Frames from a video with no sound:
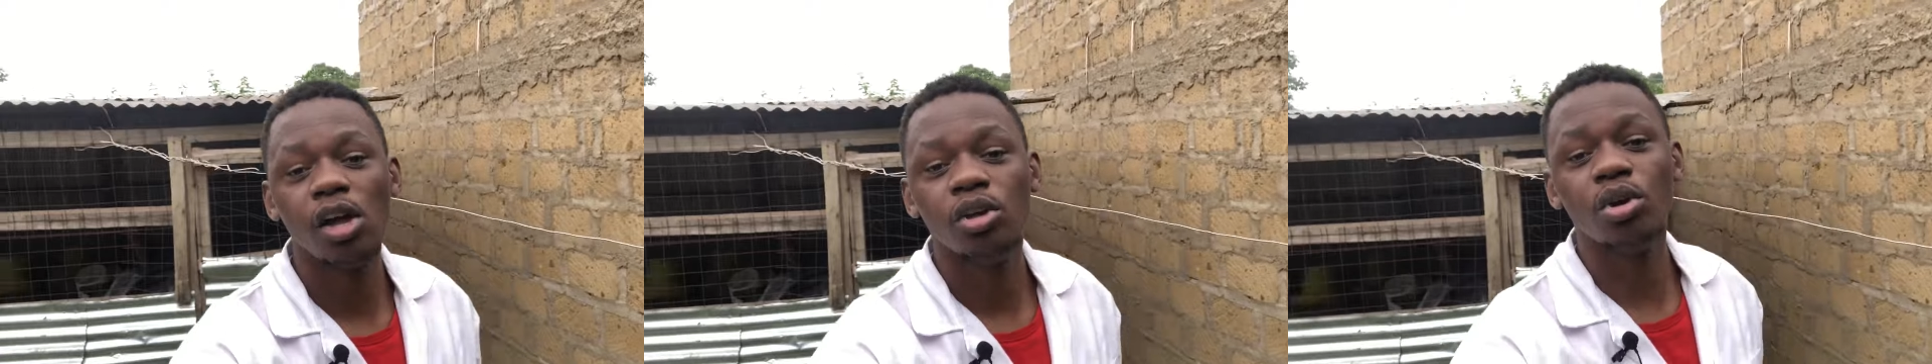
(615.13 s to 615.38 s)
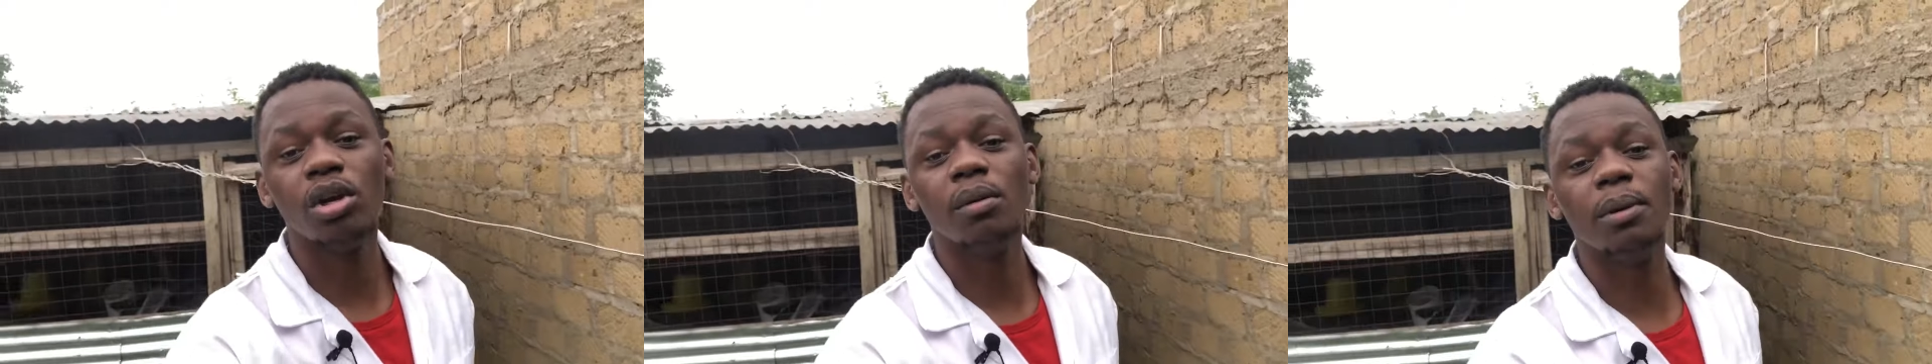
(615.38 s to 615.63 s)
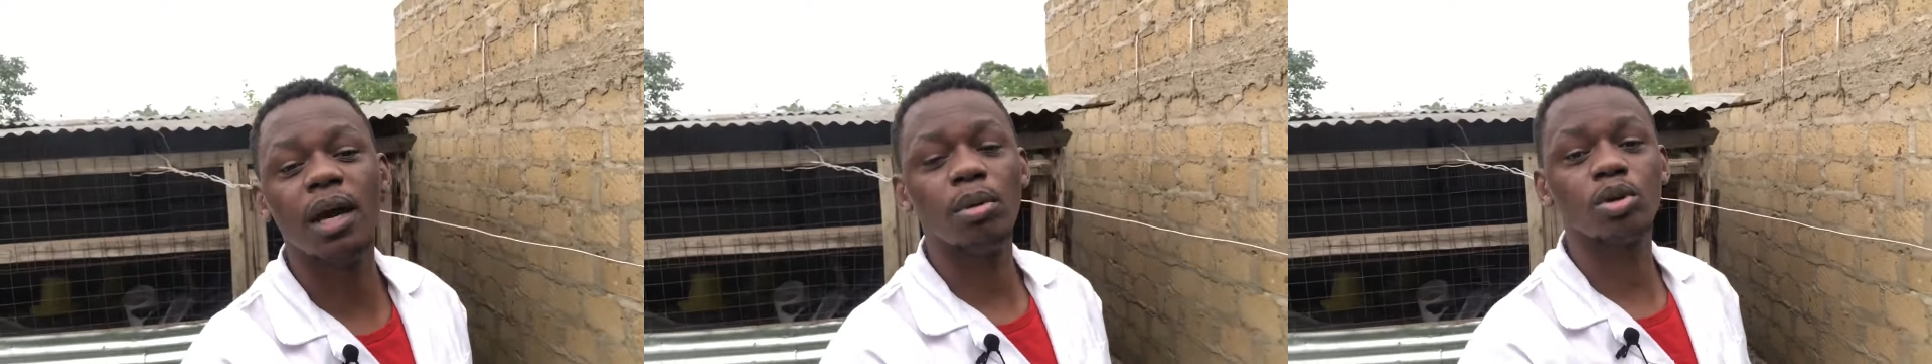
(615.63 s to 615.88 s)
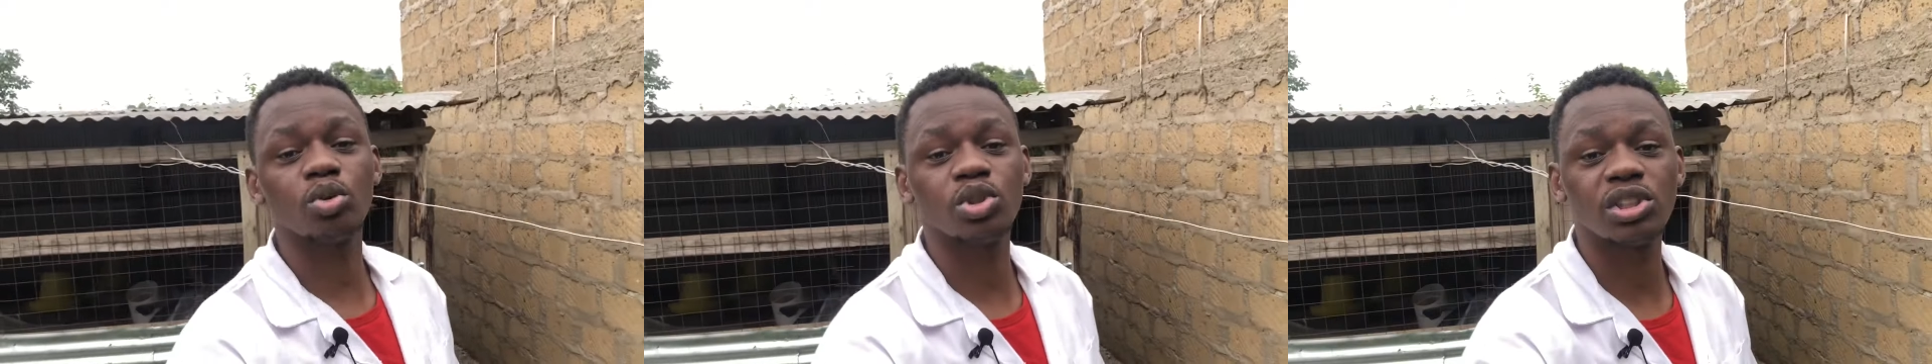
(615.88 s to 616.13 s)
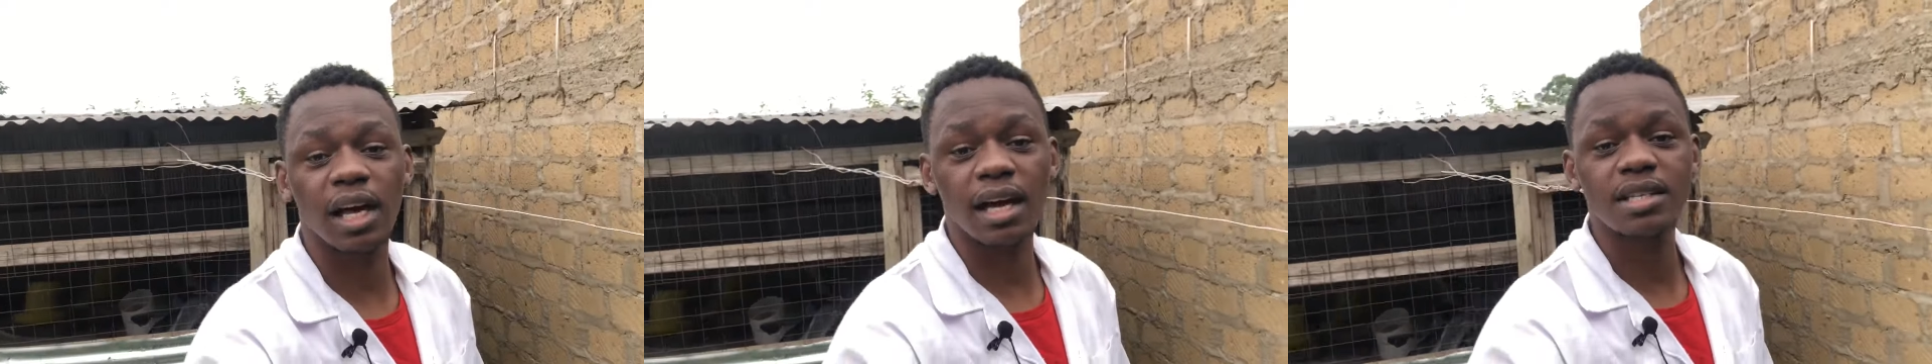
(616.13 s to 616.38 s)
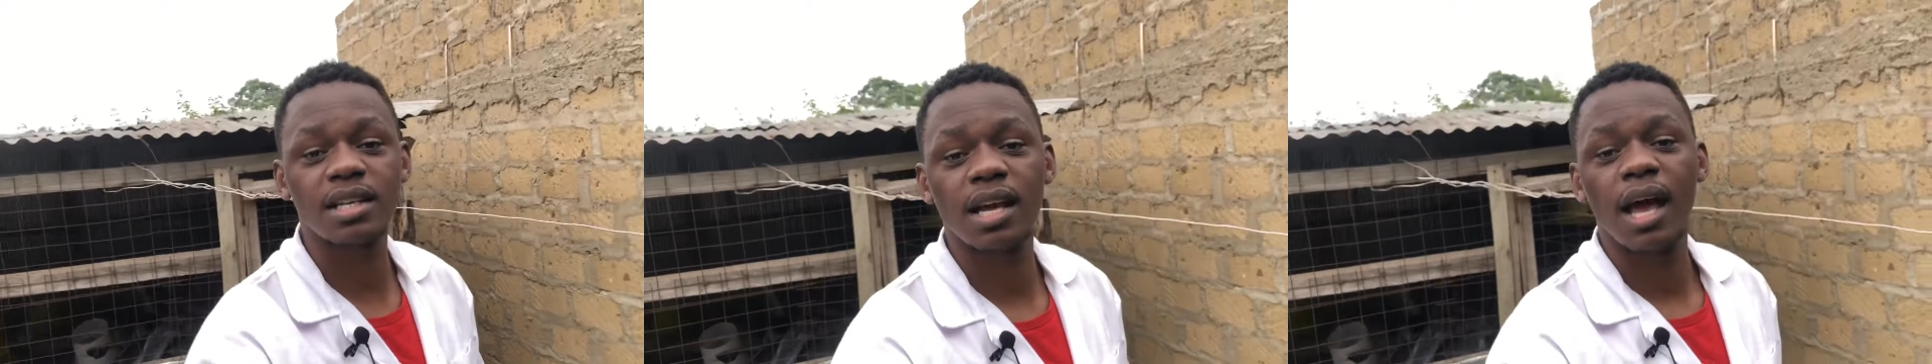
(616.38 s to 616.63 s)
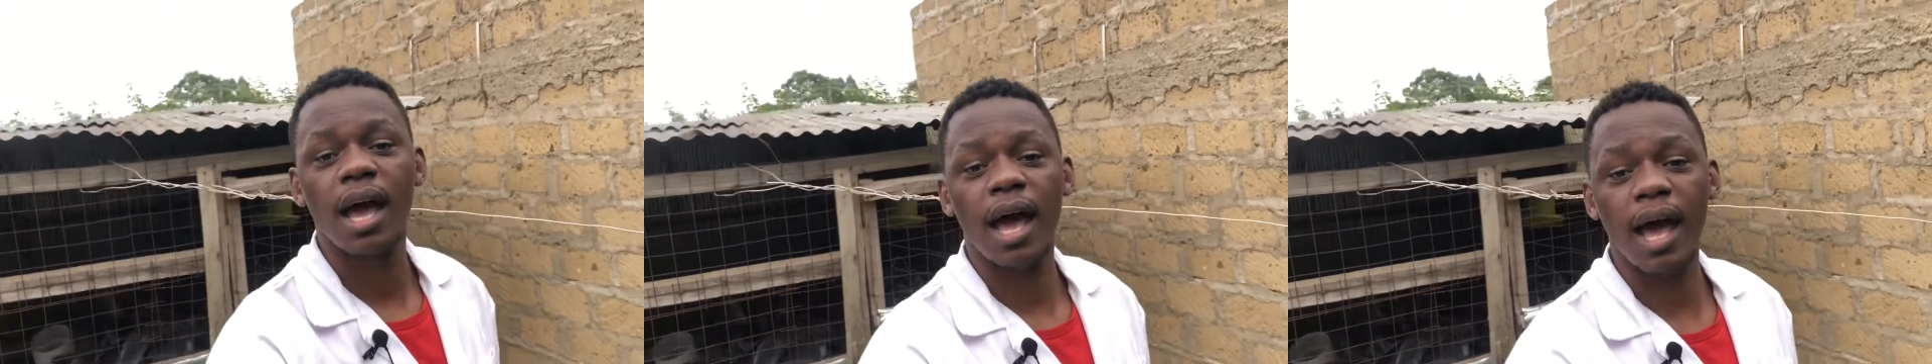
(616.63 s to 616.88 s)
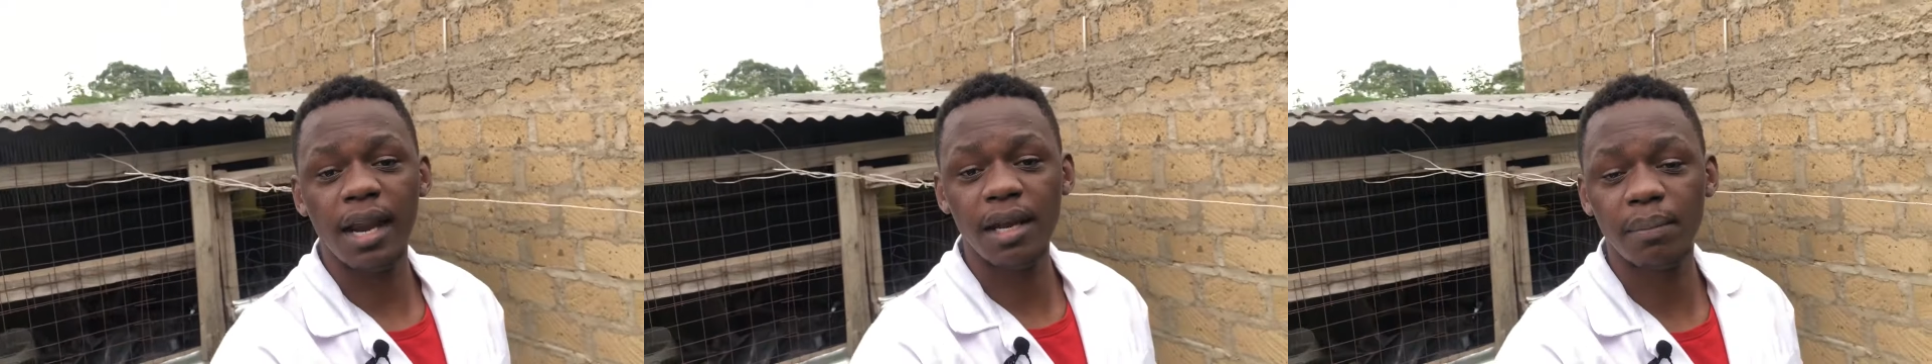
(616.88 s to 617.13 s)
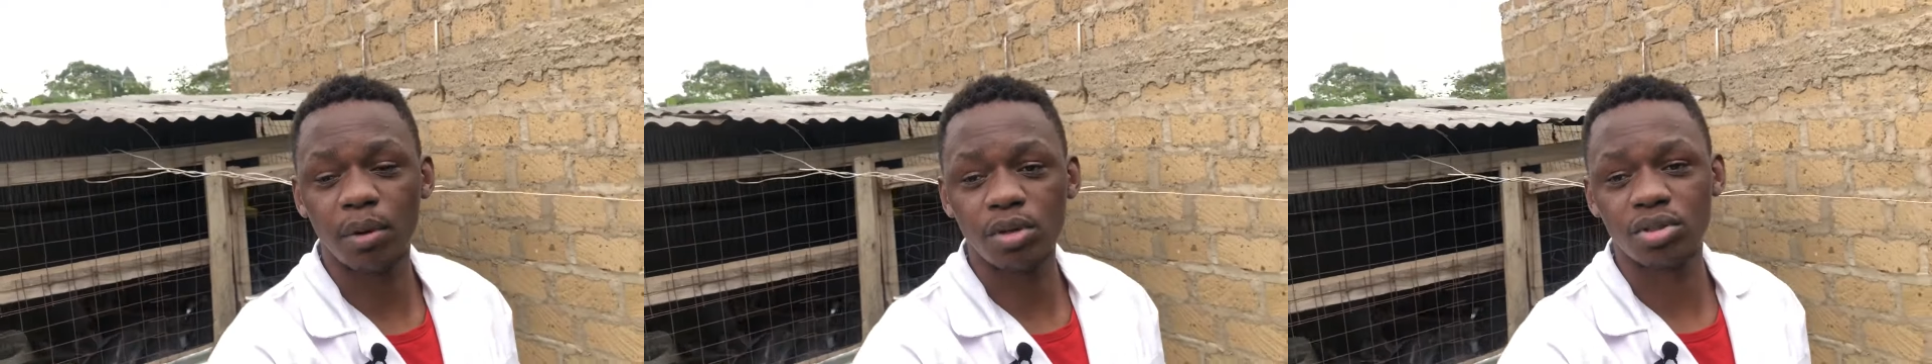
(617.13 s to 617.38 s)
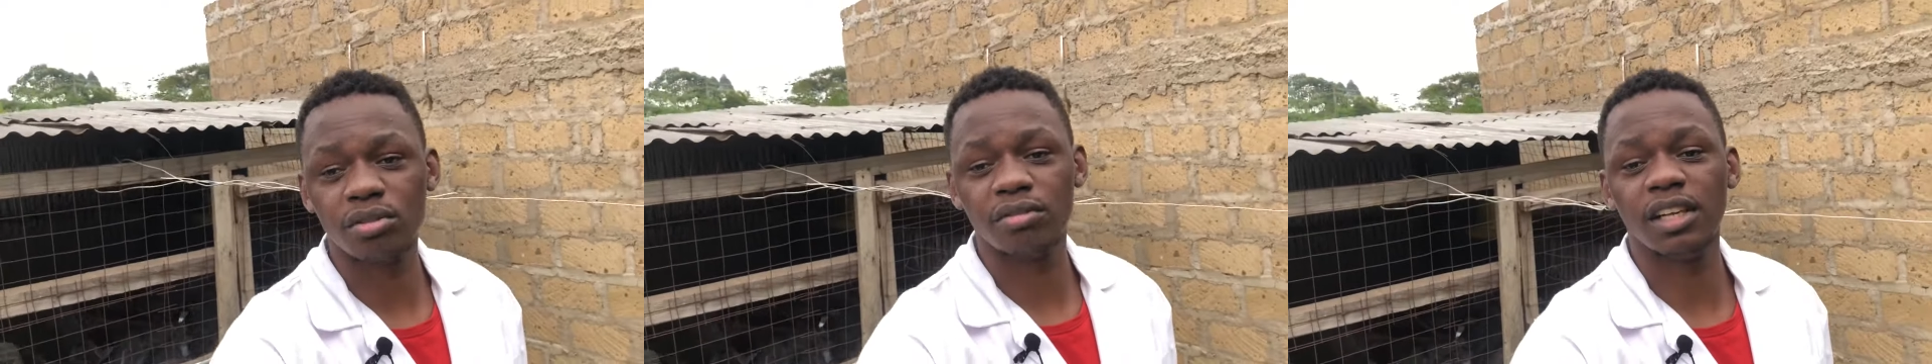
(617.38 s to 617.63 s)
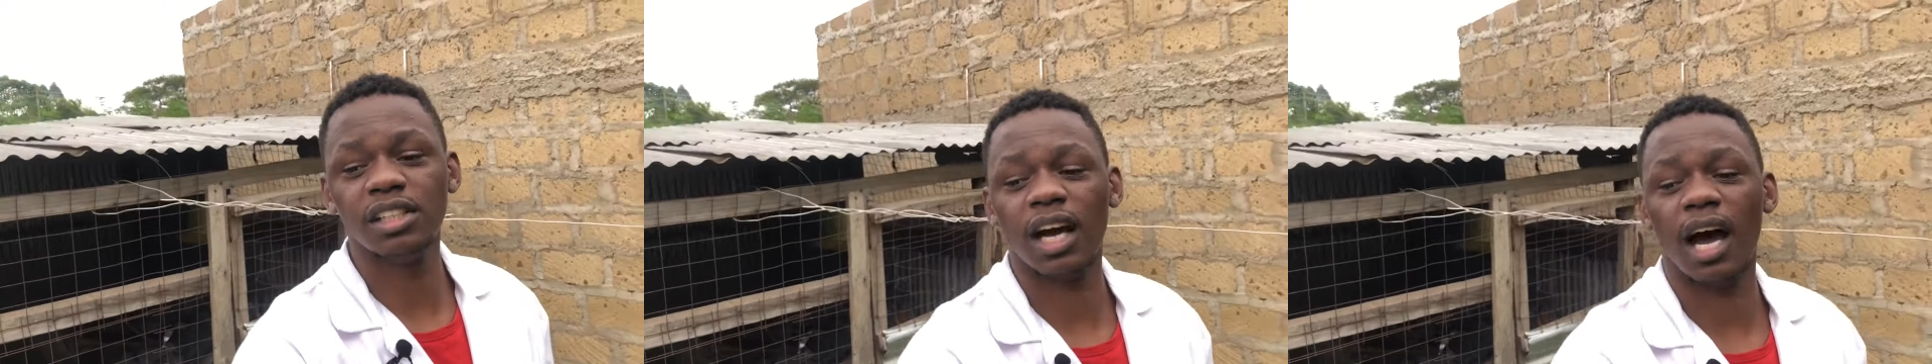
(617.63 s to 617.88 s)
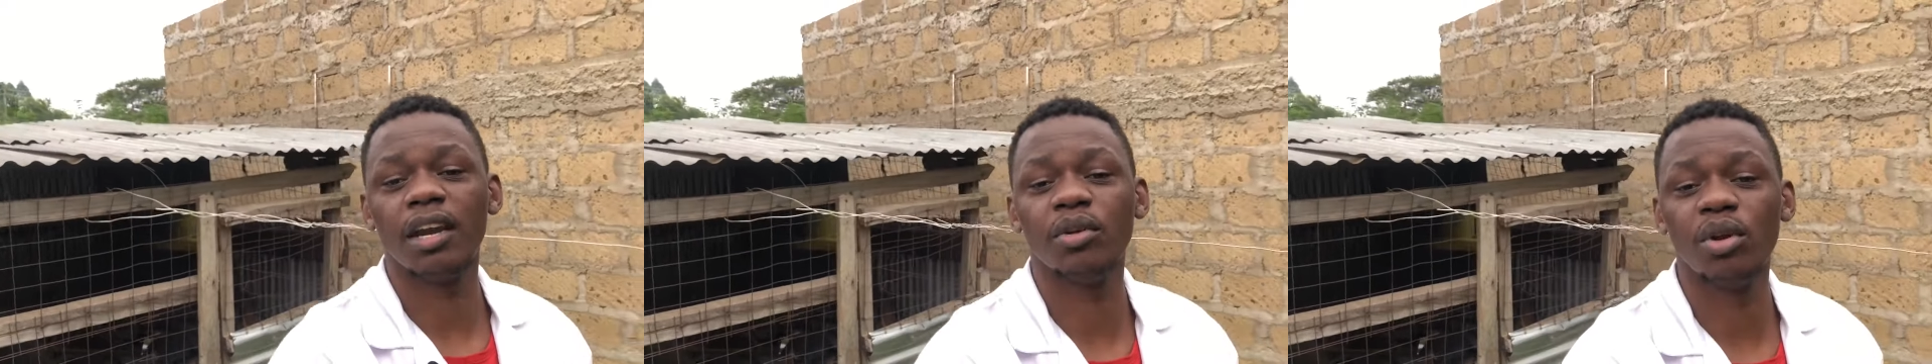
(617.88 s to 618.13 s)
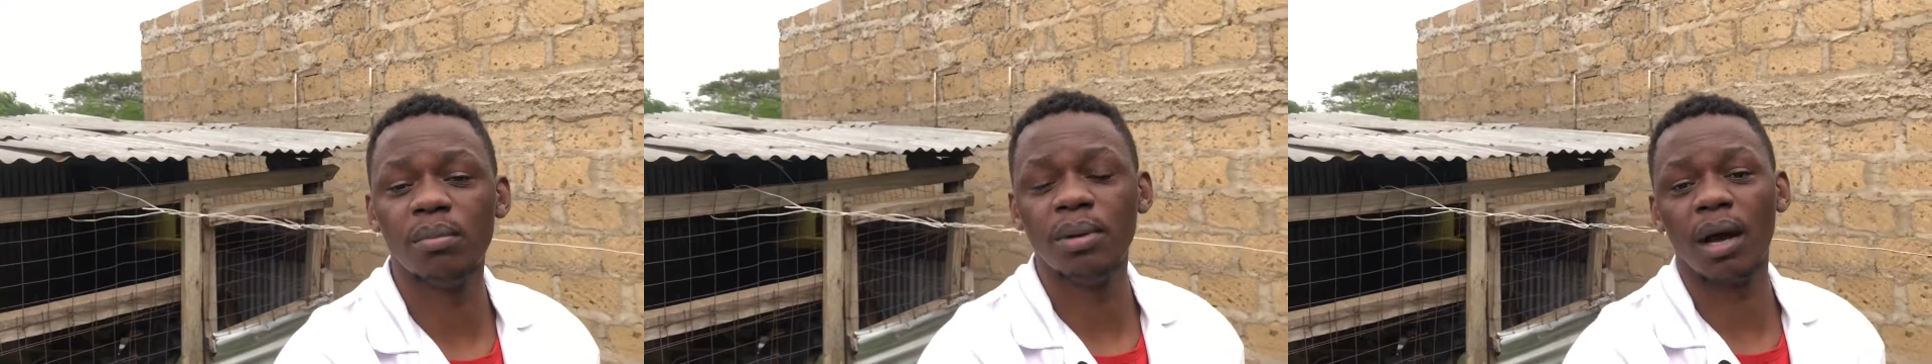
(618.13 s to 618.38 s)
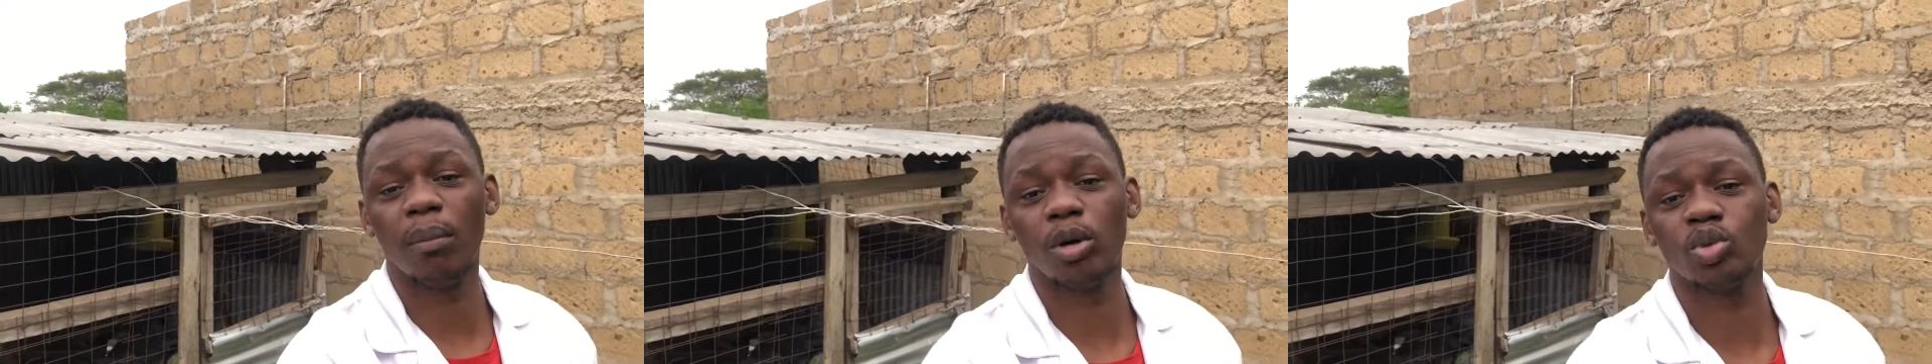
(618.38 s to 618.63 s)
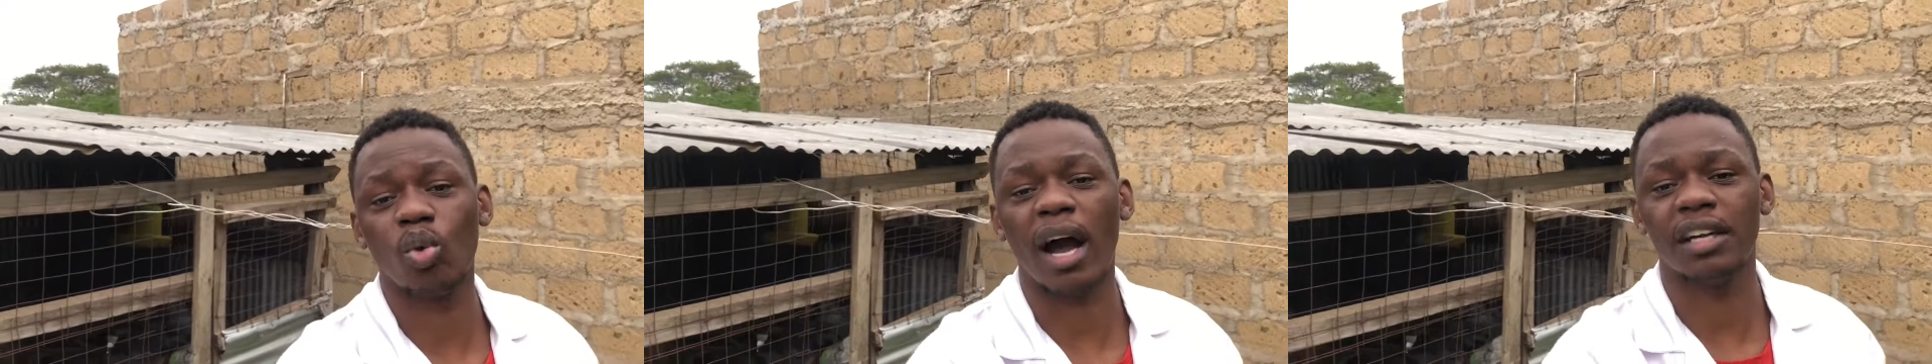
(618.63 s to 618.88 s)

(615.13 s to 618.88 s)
you'll be able to start any poultry venture and you'll be able to